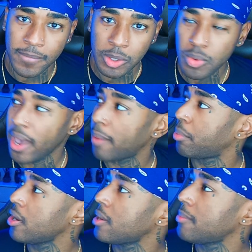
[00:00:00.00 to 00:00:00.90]
You got
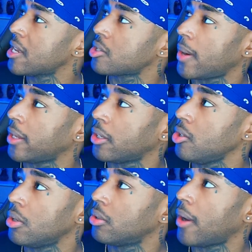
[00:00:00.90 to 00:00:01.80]
pyramids right there.
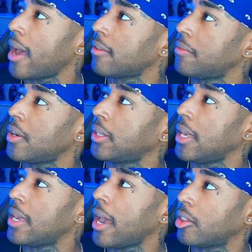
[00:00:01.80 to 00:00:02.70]
You don't know how the fuck
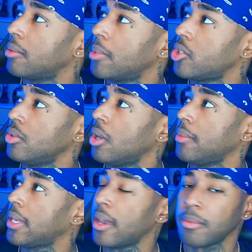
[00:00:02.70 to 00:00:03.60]
they got there, but you know
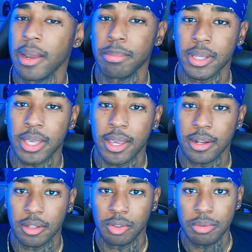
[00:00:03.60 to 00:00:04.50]
we can't replicate
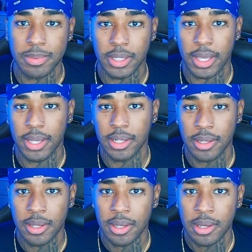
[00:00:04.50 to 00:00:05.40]
it or duplicate
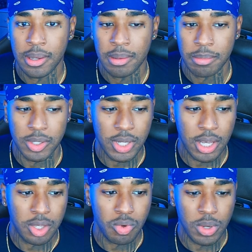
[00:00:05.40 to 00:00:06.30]
it. But
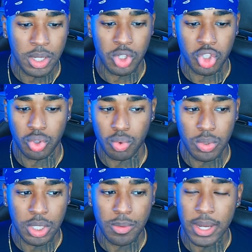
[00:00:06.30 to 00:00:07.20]
yet you in a
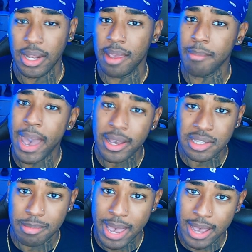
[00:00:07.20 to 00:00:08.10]
studio, you ain't even
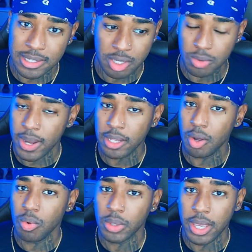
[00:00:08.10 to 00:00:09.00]
maximizing. You ain't
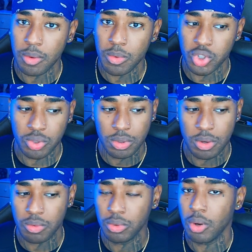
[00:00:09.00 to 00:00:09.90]
no linguist. You
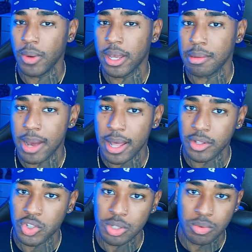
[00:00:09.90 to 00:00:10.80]
don't know
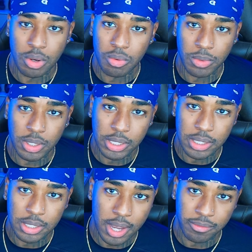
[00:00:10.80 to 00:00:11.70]
etymology. You don't really
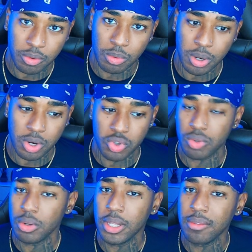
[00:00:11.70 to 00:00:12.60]
decipher words.
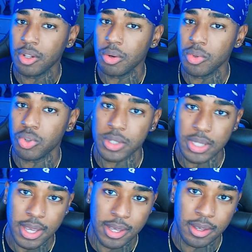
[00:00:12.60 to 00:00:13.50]
You don't even know what you're
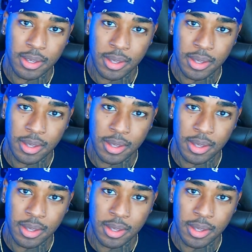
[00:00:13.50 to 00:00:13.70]
saying.